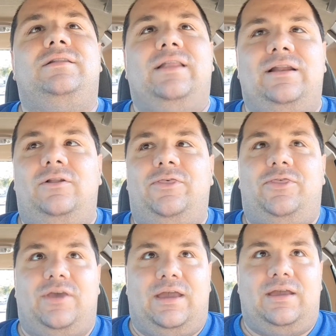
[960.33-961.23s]
little
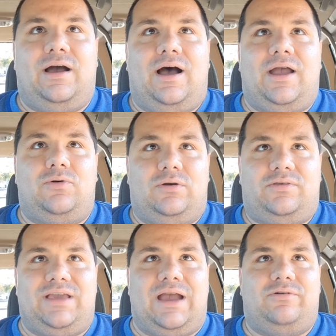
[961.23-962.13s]
thing I will
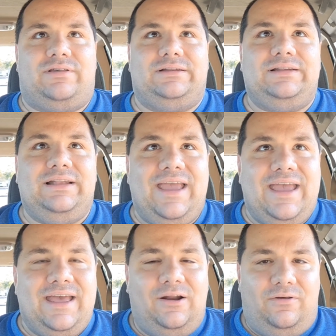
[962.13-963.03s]
say I was a
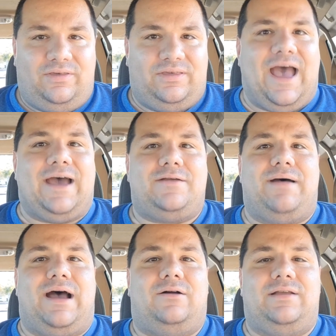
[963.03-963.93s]
little sad
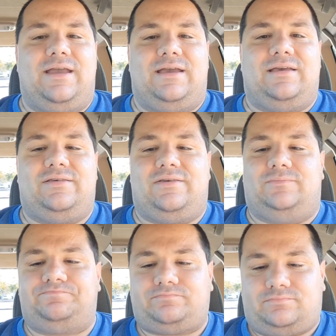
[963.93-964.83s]
about
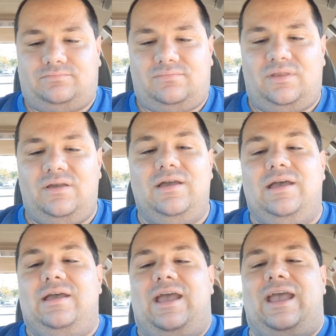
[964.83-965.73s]
is
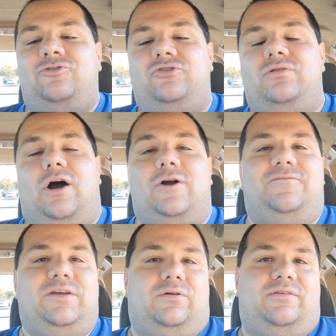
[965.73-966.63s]
Andrew
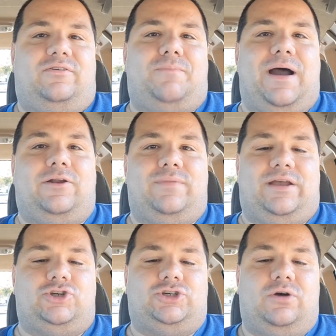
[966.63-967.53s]
Garfield's
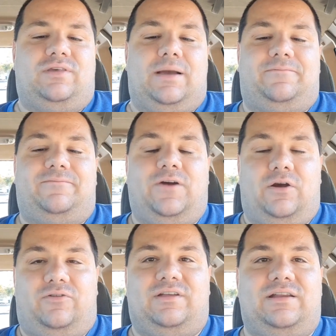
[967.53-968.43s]
Spider-Man shows up
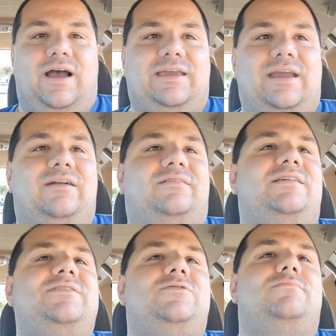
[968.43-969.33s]
first, and I
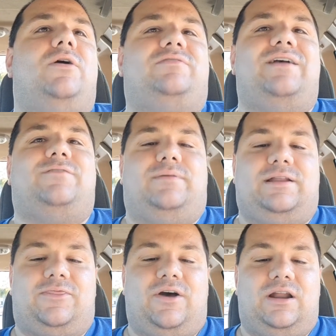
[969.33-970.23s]
guarantee you most
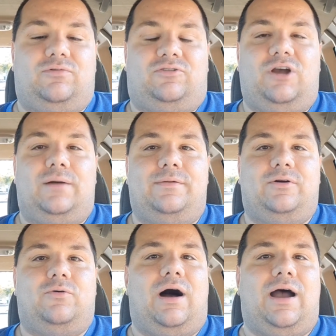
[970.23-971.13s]
everybody thought it was Tobey
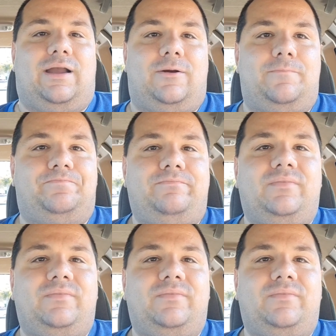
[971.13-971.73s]
Maguire.